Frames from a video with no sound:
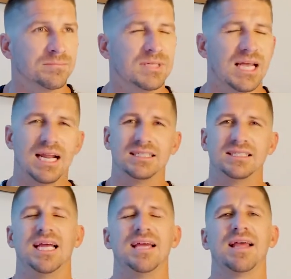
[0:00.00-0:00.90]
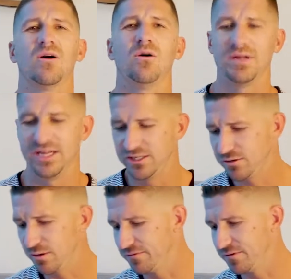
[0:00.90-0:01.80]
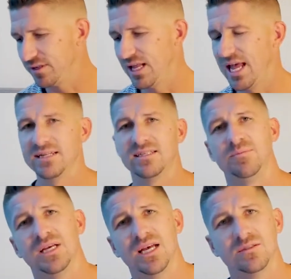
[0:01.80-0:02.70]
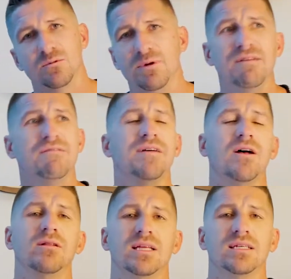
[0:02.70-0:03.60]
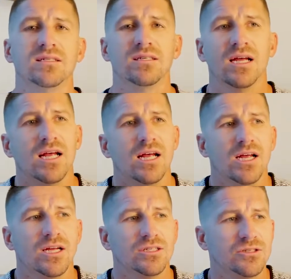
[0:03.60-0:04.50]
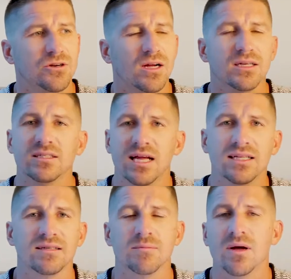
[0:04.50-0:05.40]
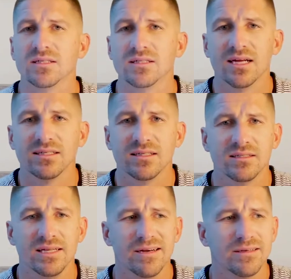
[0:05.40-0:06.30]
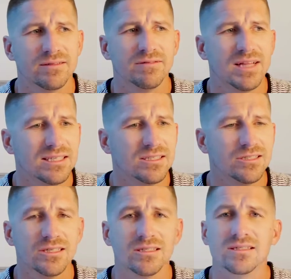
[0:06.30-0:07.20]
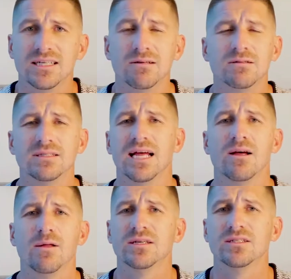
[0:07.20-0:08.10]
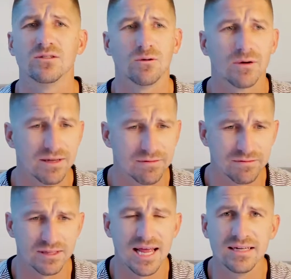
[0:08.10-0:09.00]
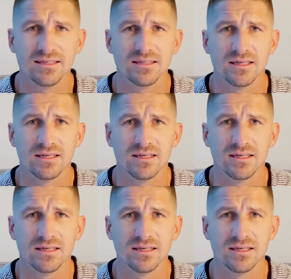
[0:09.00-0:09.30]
And I say that whole intro for Lent because we felt this strong sense amongst us as leaders of let's just still tell the story of Lent